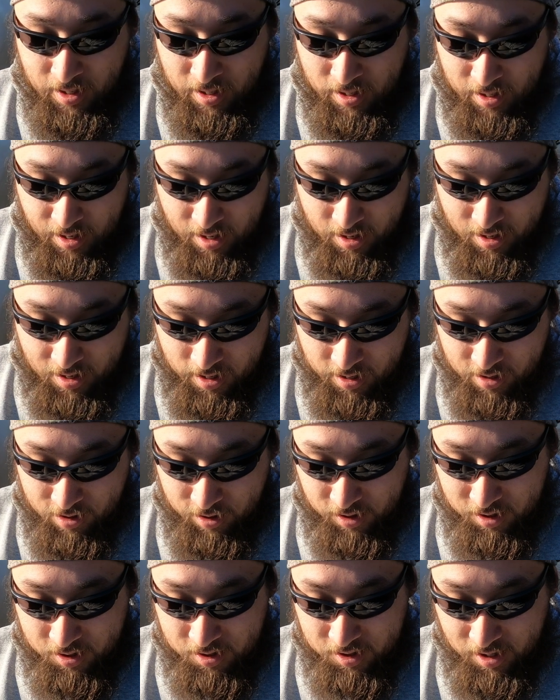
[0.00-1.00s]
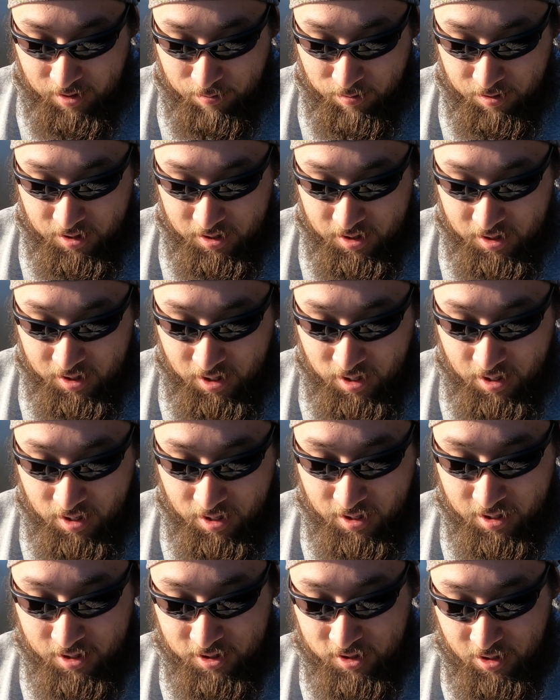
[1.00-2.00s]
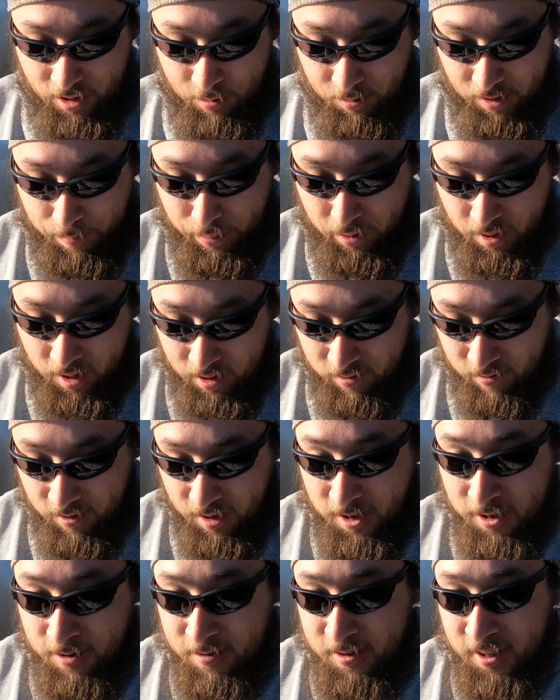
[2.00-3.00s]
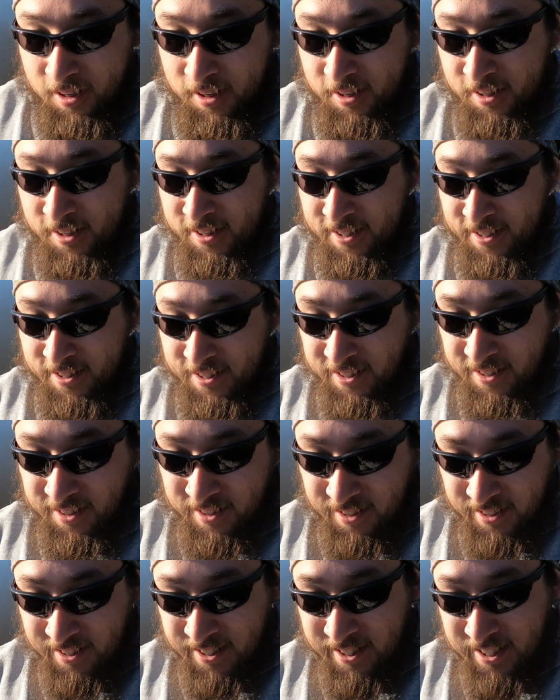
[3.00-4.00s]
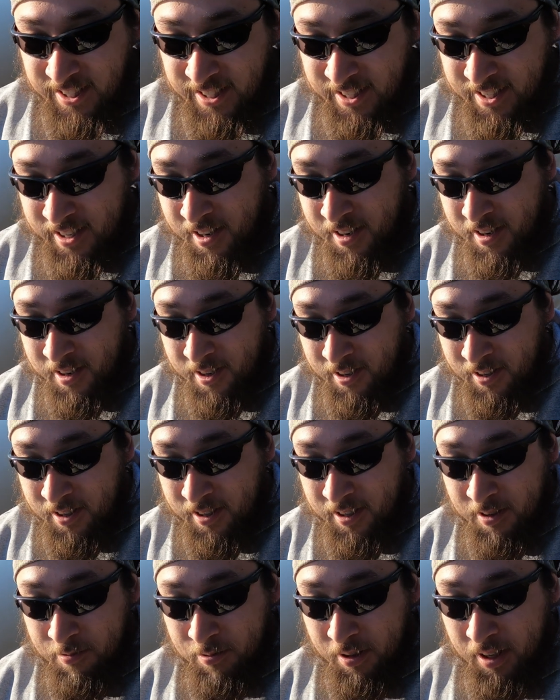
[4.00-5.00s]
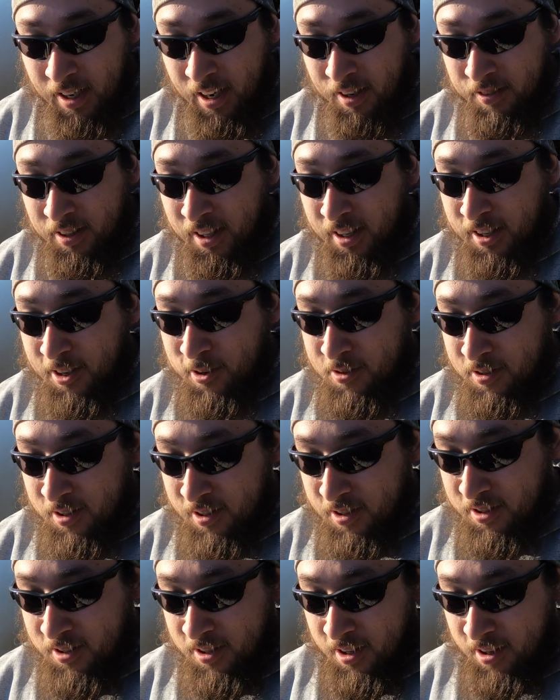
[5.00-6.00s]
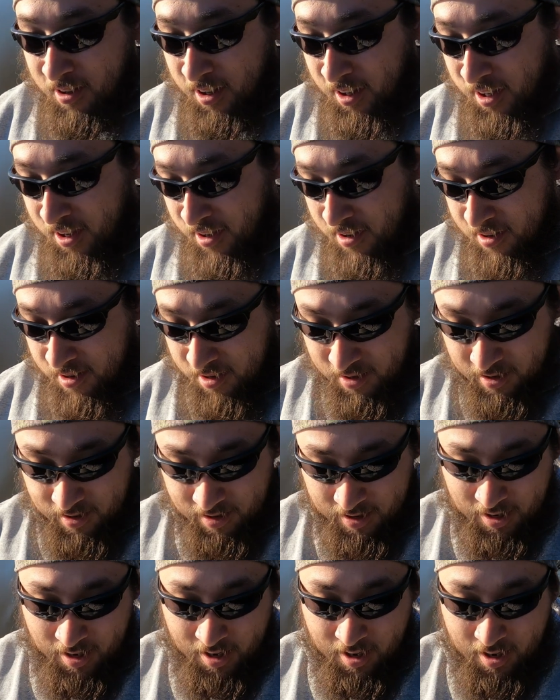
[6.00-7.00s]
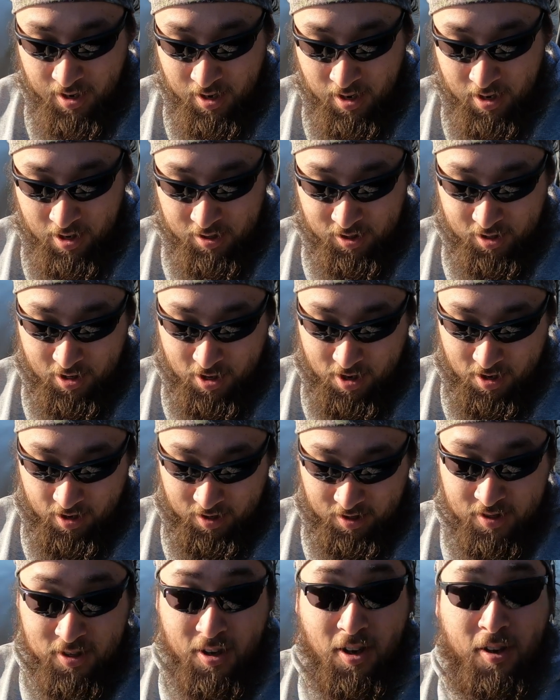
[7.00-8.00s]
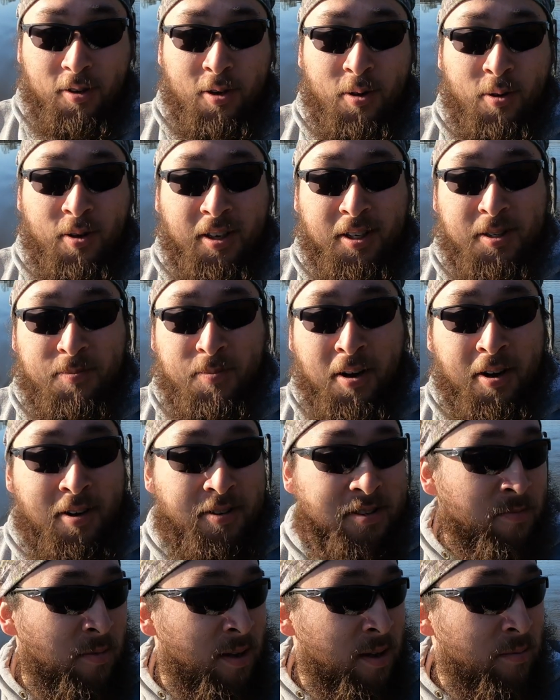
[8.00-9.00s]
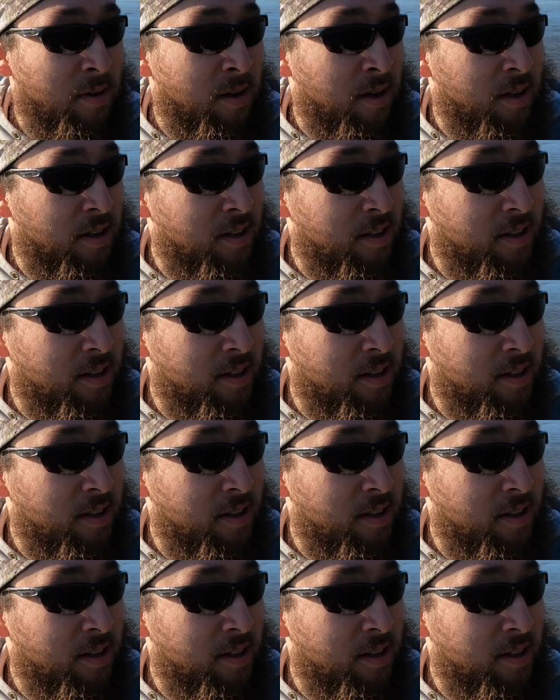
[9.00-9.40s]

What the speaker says: yeah, you can see we're just slowly putting around. I'm gonna have to get used to the steering here. Sorry, this is all a new experience to me, but